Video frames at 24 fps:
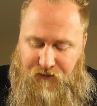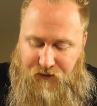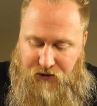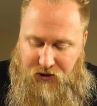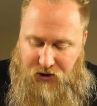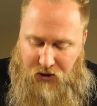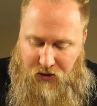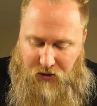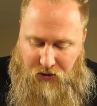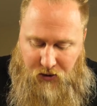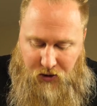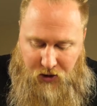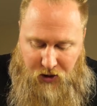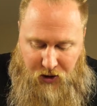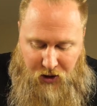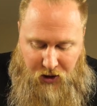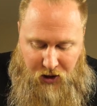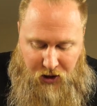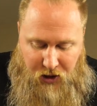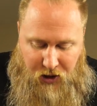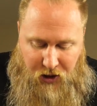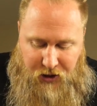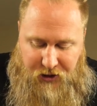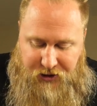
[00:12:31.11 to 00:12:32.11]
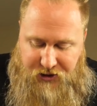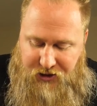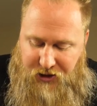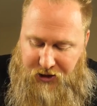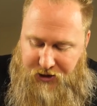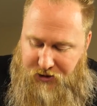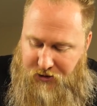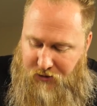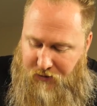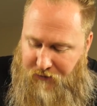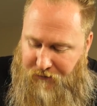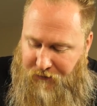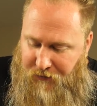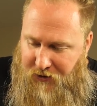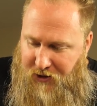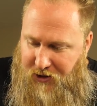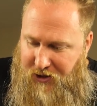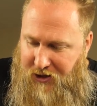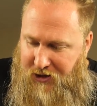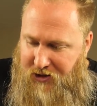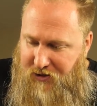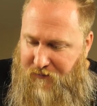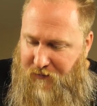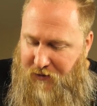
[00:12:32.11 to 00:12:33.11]
So stay tuned for the
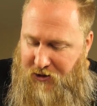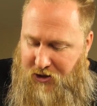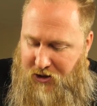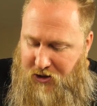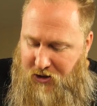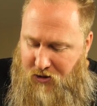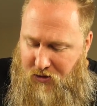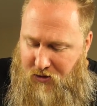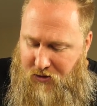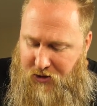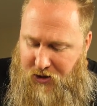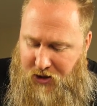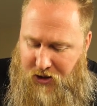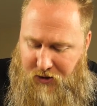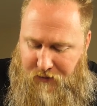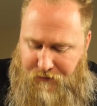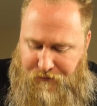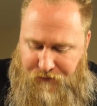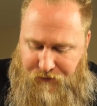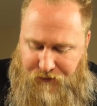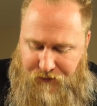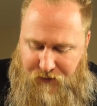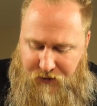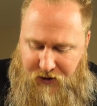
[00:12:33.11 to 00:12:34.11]
next video.